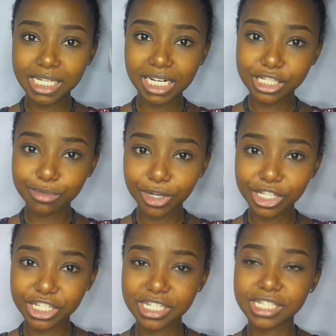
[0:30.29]

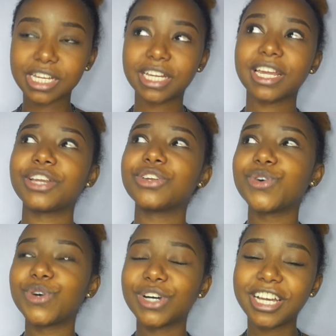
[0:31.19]
Silisponges. And I
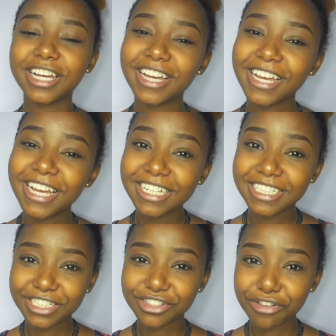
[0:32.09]
know
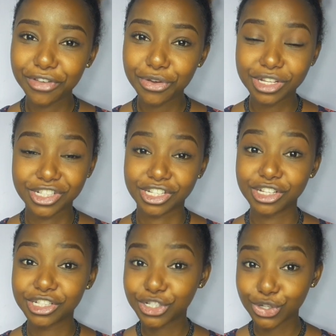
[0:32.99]
this review is
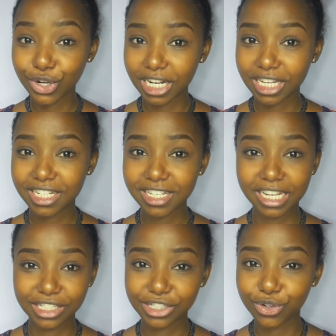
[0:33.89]
so late
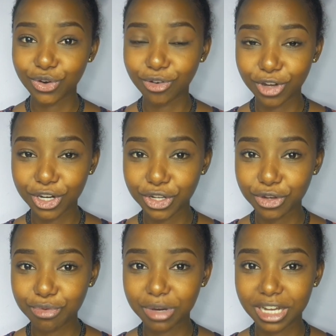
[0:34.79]
and so
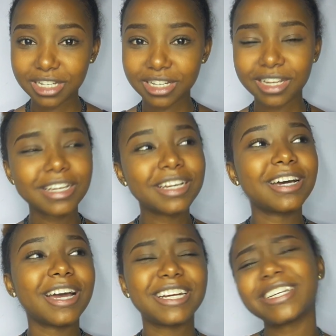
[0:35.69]
overdue, but
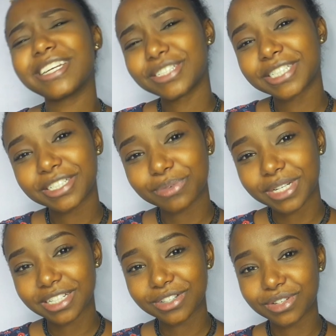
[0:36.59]
I really still
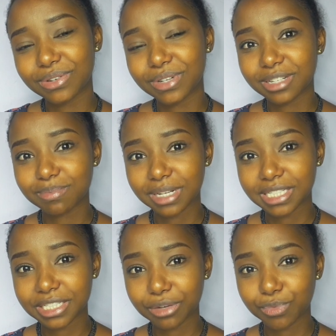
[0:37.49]
wanted to do it.
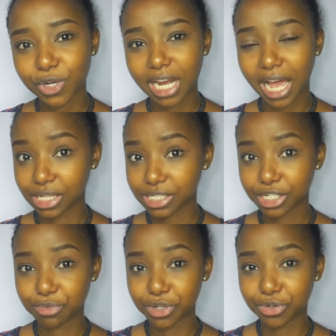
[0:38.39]
Plus someone
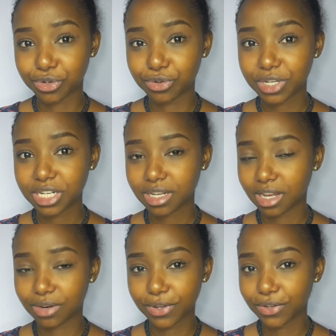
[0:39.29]
asked me to do it,
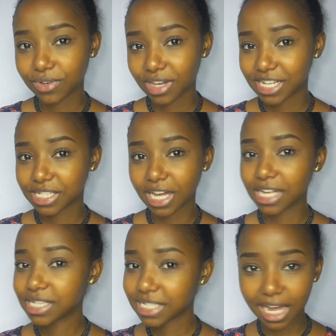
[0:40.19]
and when you guys
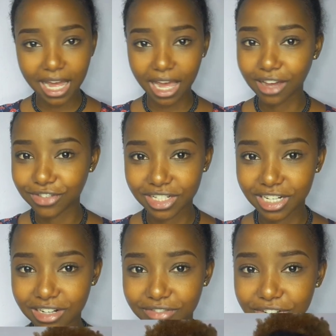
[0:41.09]
ask, I have to
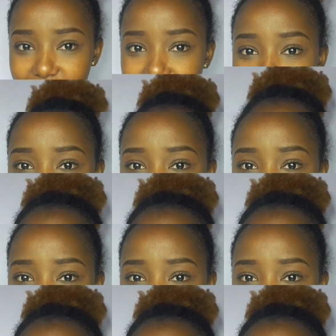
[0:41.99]
deliver.